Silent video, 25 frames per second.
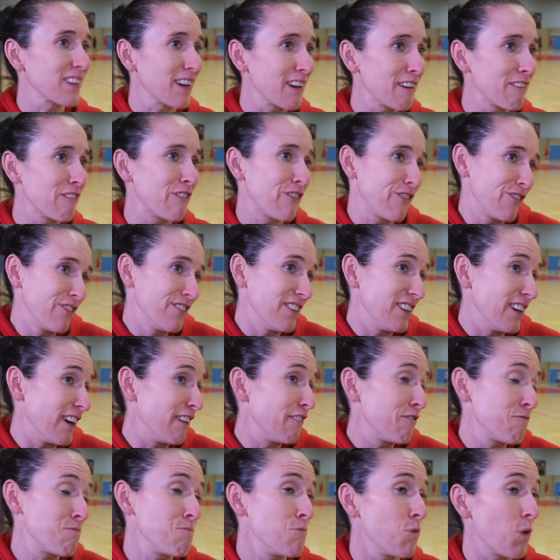of
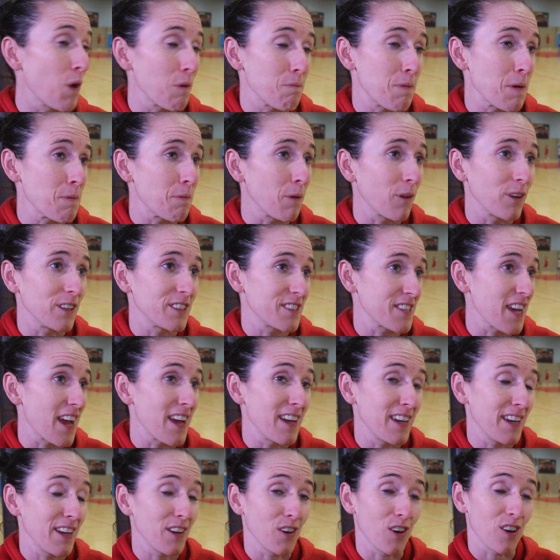what people are
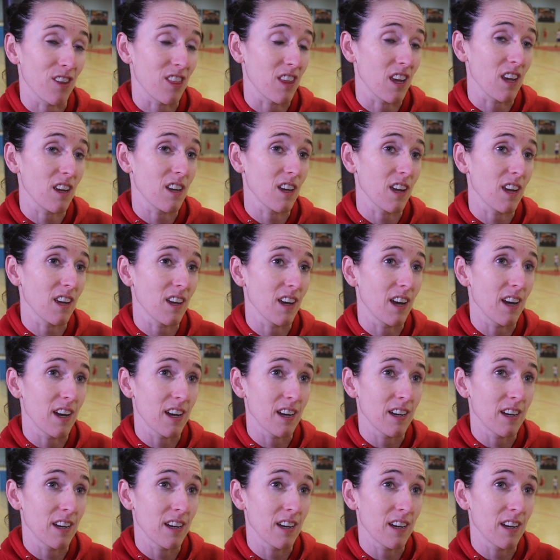saying or thinking.